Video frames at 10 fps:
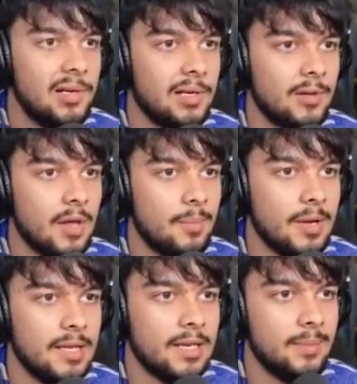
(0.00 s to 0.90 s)
Hello there,
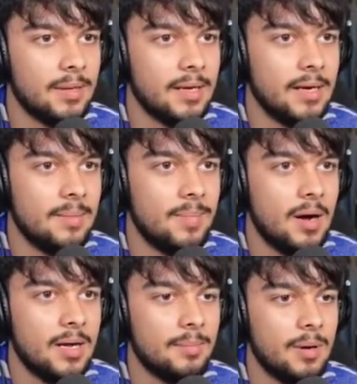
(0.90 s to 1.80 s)
buddy. Let me uh,
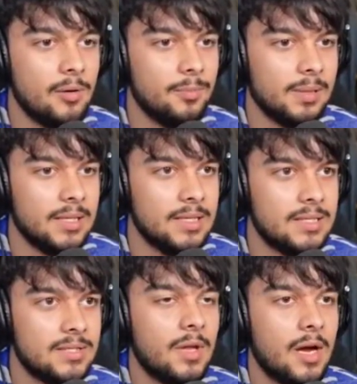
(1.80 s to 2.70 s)
buy a boat,
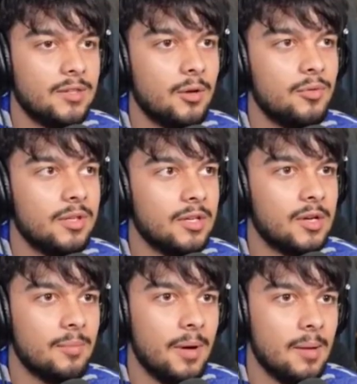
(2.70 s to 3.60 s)
please. I don't think you
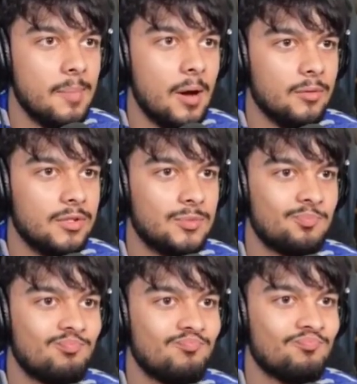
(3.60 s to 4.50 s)
can buy
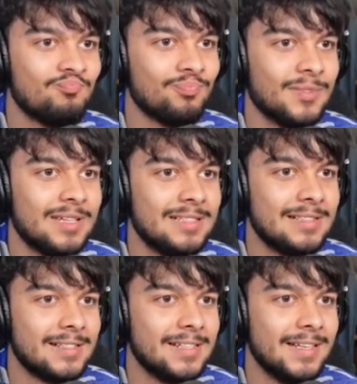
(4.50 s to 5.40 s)
boats.
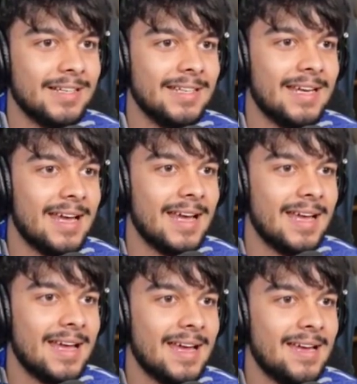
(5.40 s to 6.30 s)
Okay, yeah,
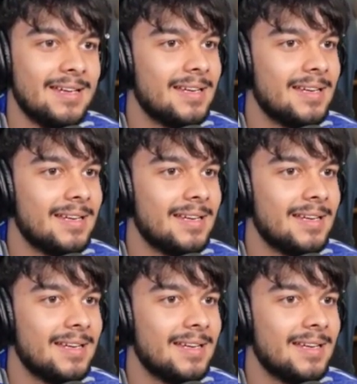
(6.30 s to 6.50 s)
yeah.